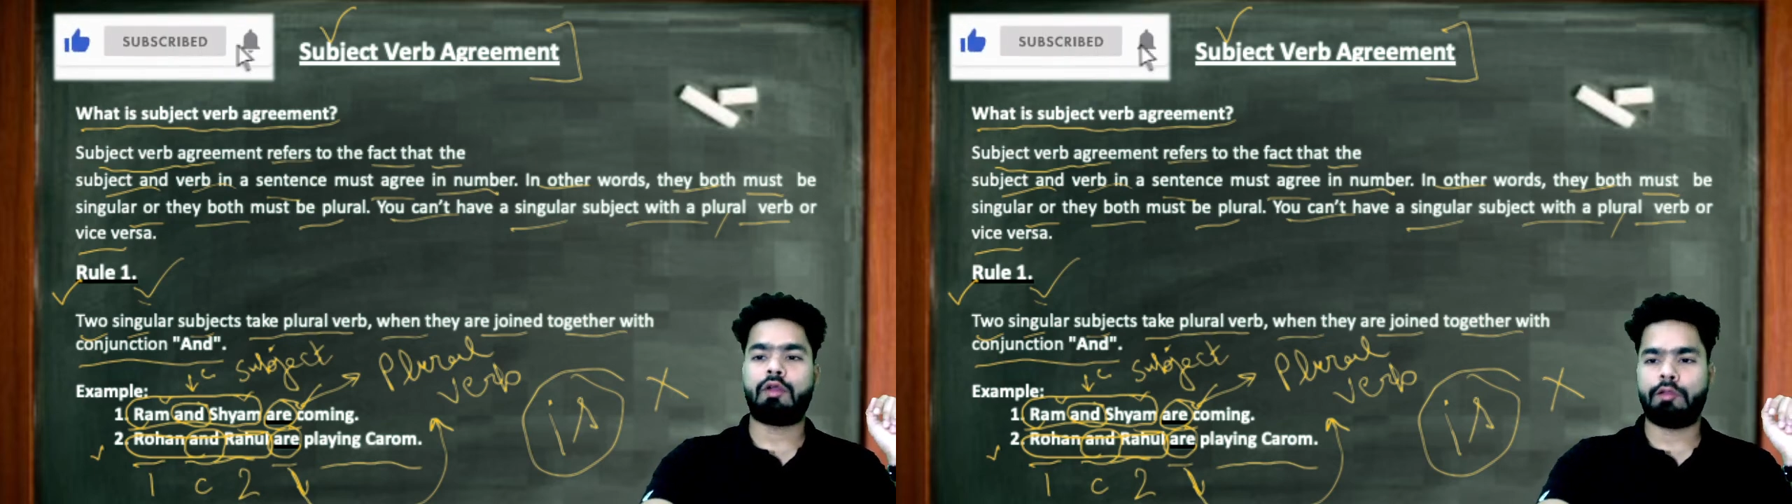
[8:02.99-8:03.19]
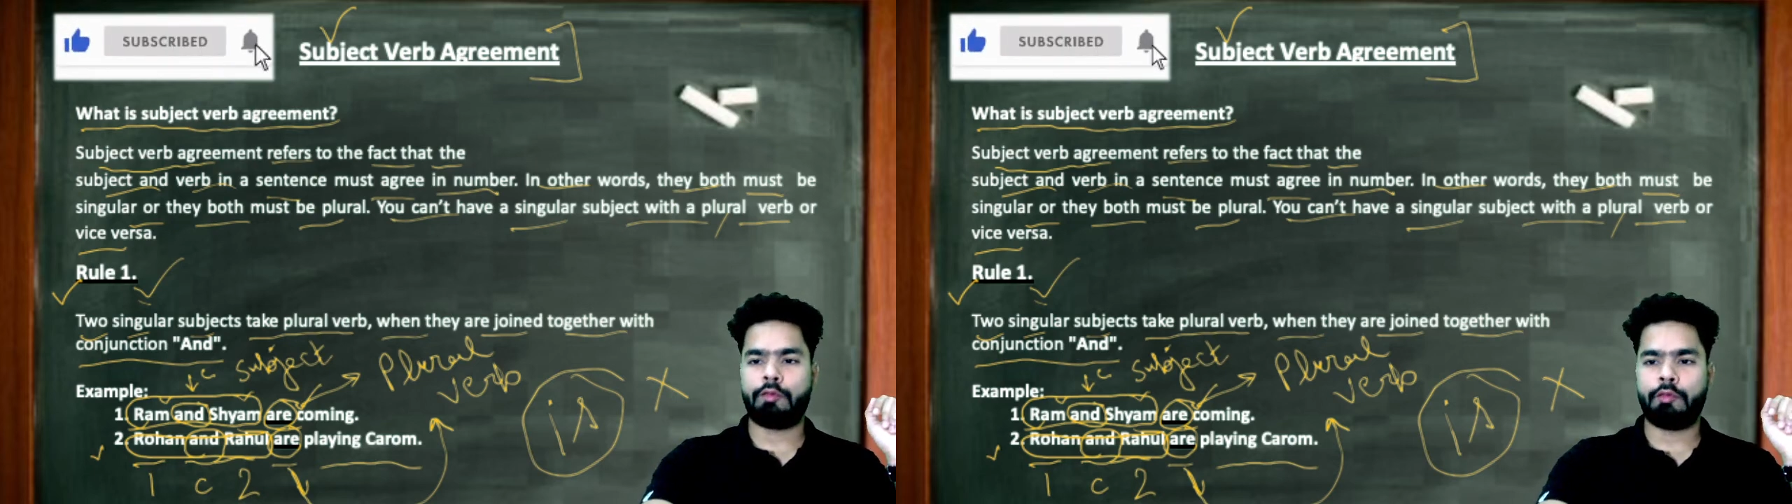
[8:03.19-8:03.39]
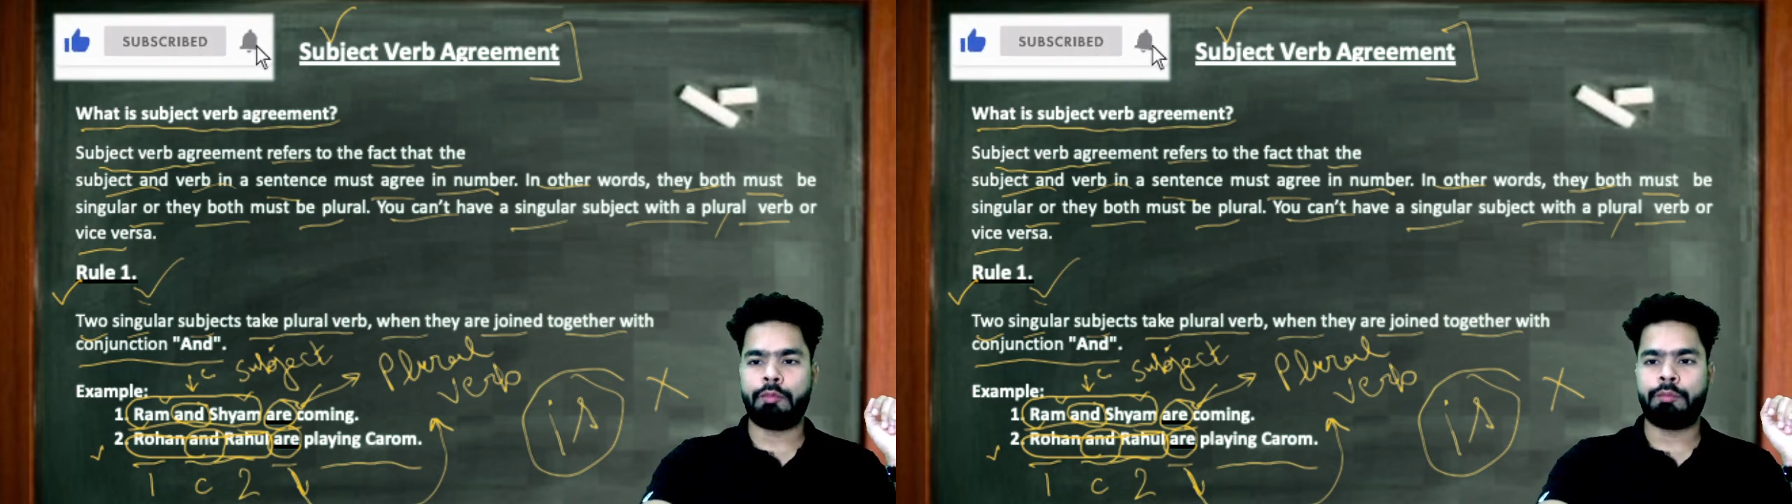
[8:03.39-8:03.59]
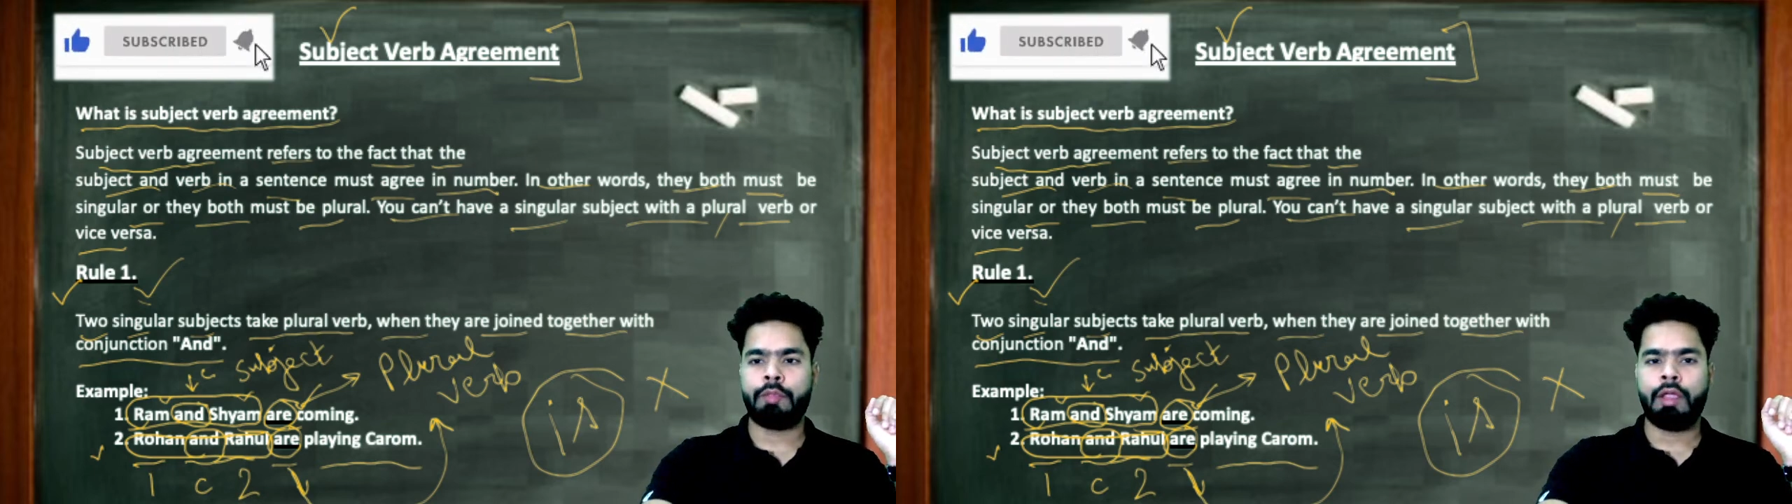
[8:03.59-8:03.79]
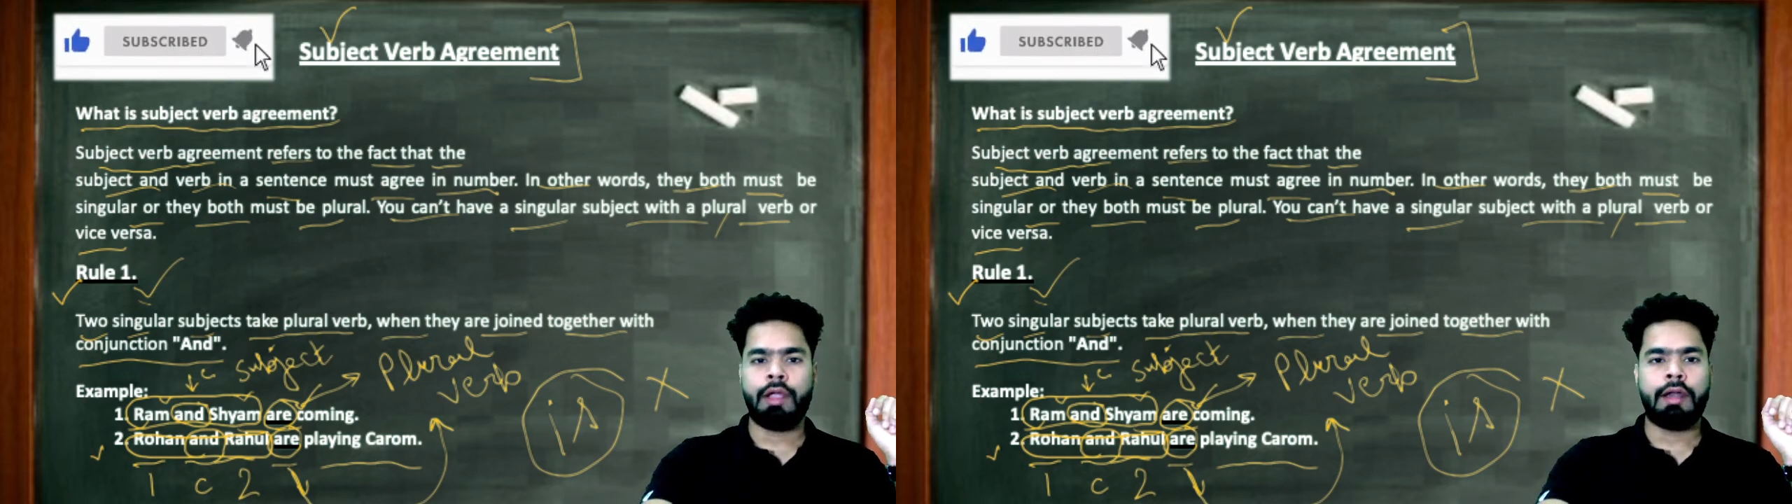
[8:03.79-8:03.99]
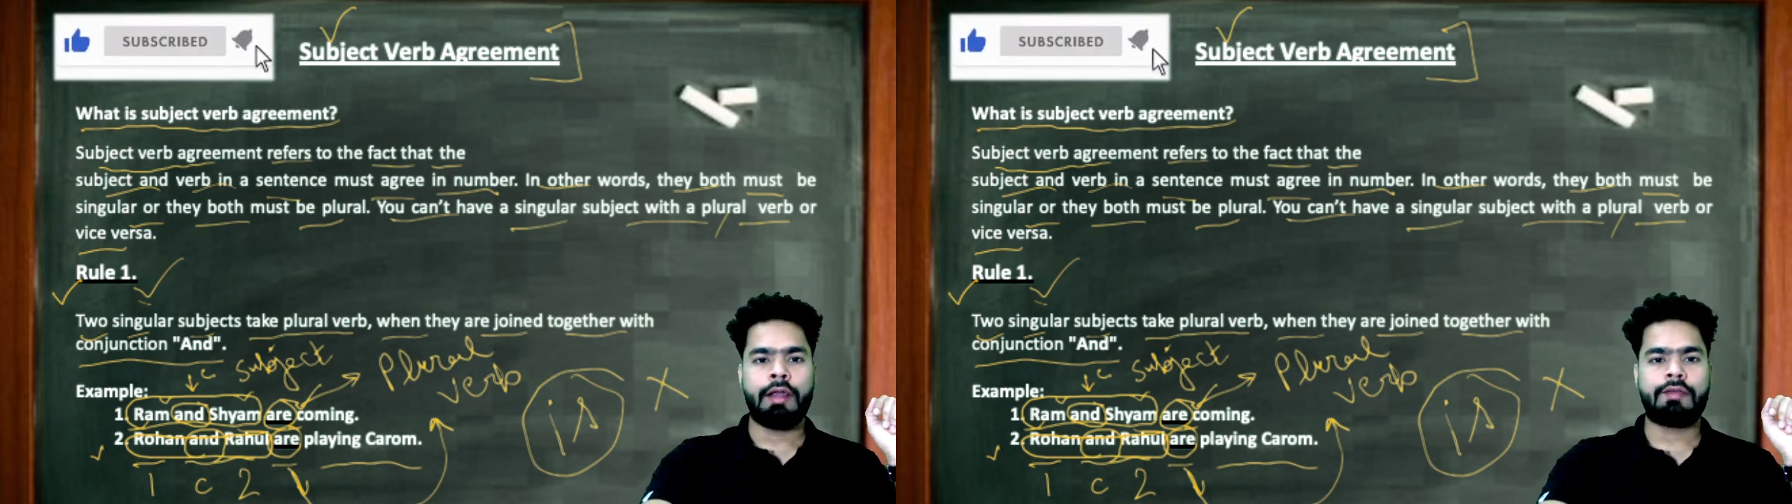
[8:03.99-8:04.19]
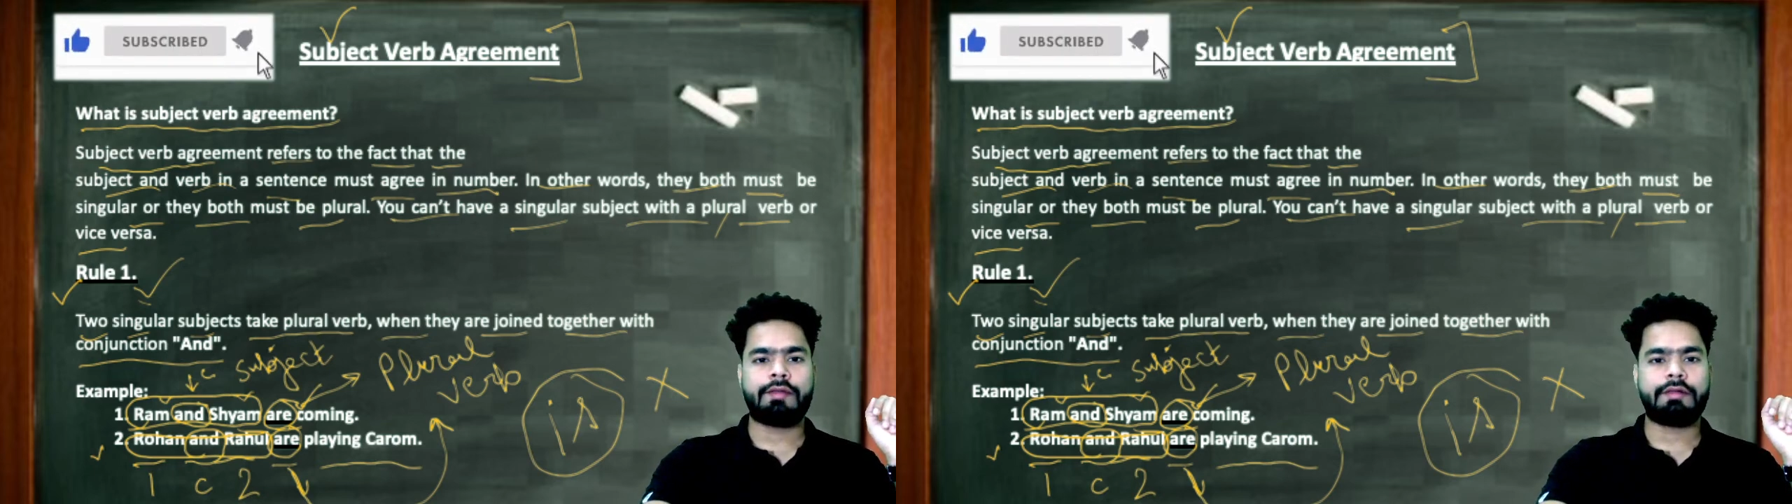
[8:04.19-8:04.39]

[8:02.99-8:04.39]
also. Next,